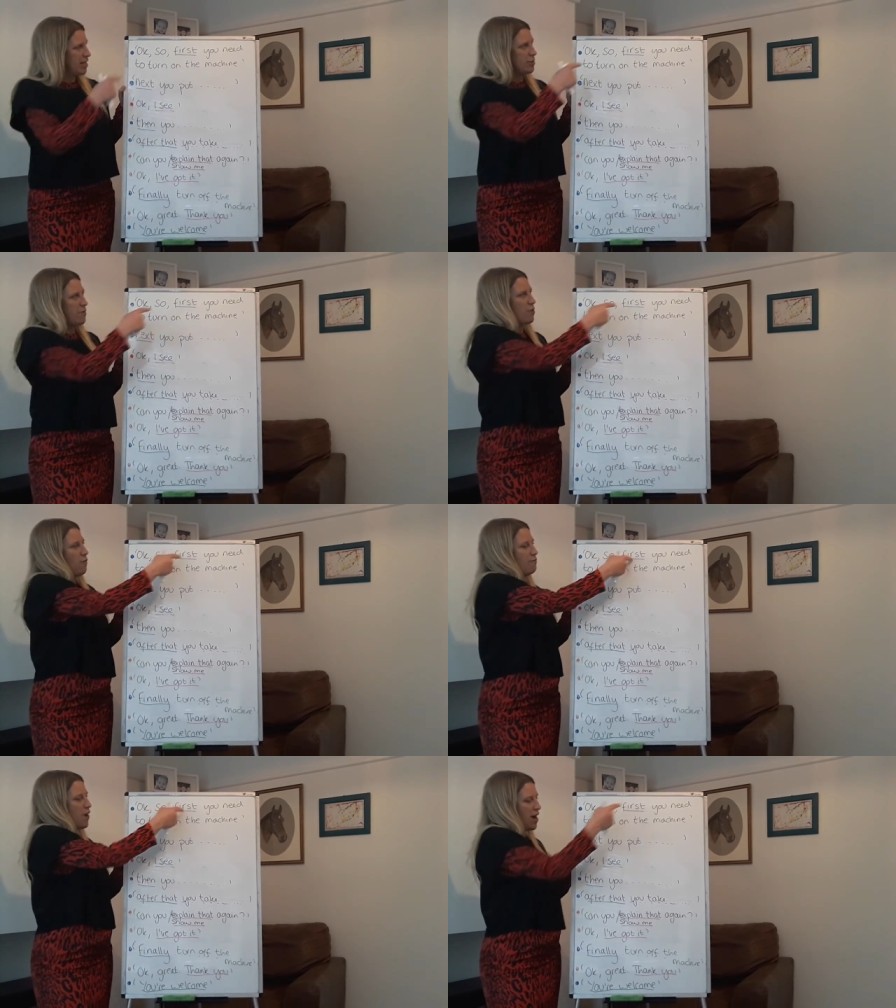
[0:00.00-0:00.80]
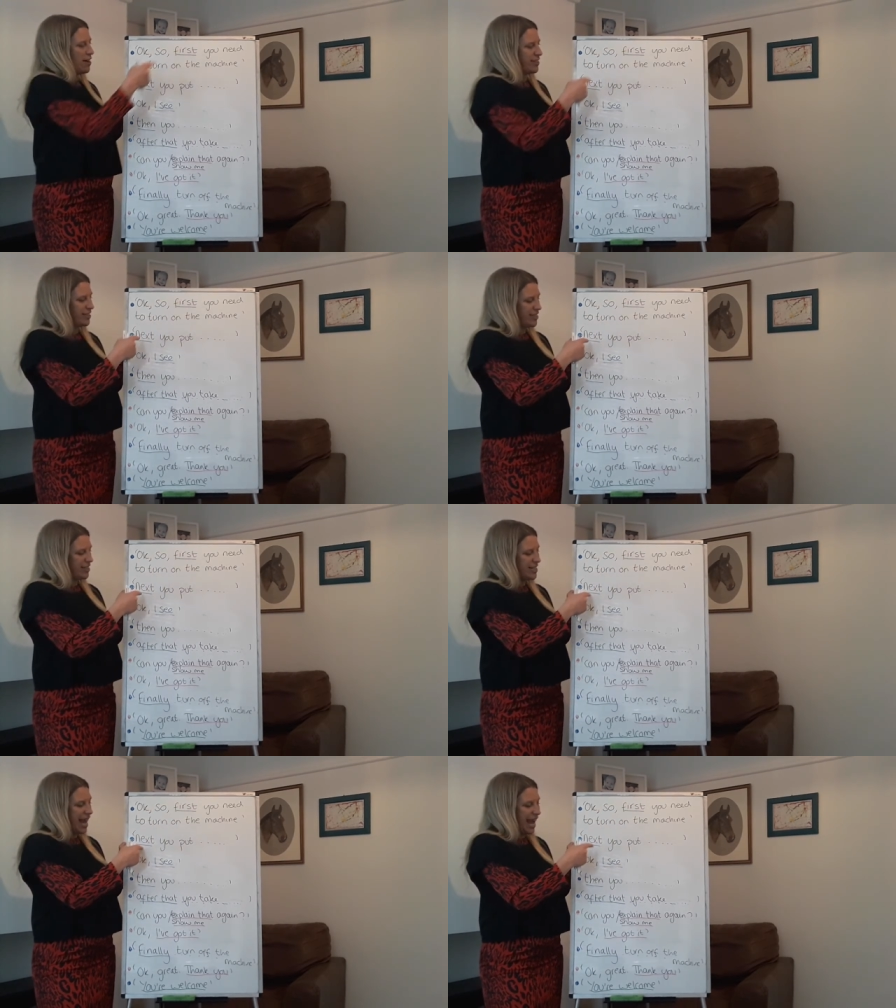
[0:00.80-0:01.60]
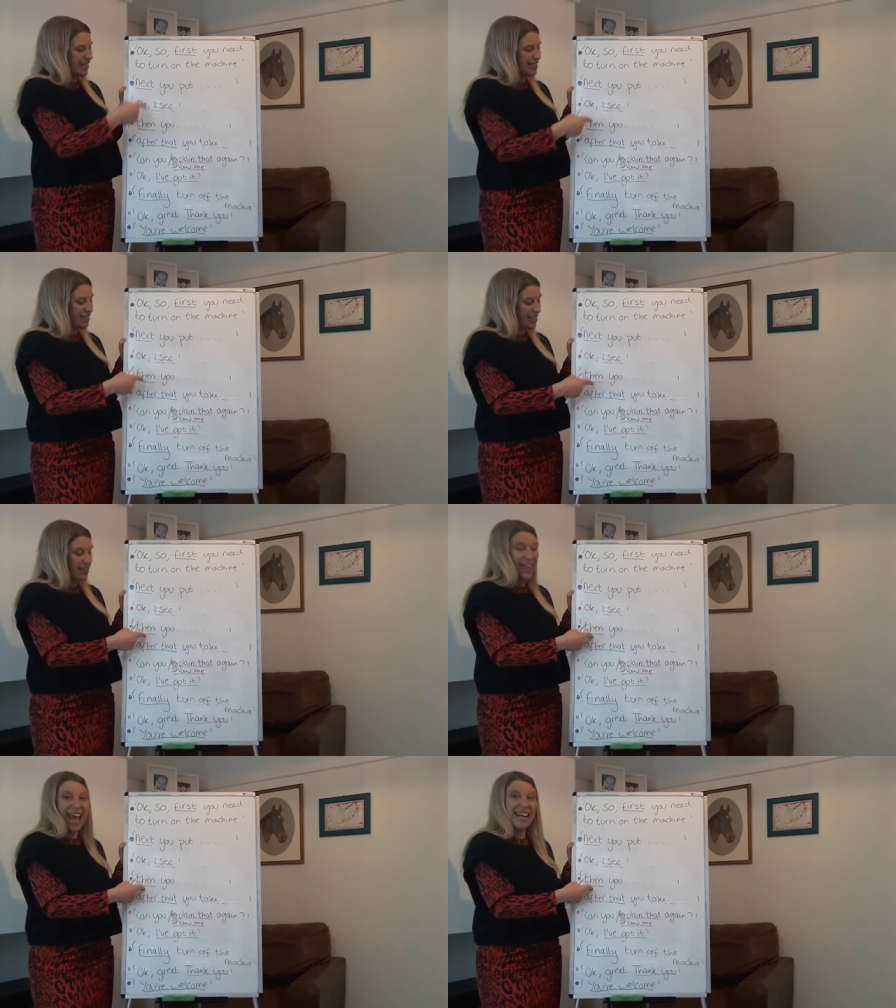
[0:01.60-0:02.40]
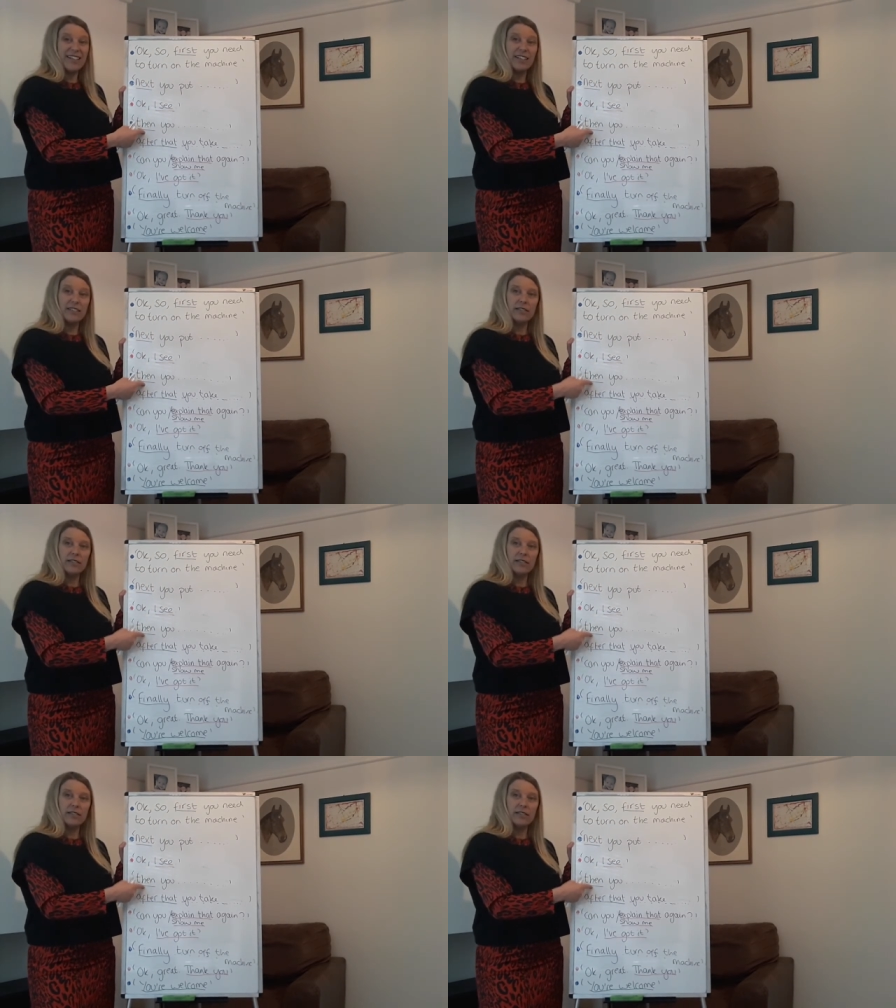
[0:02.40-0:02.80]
So we've got first, next, then.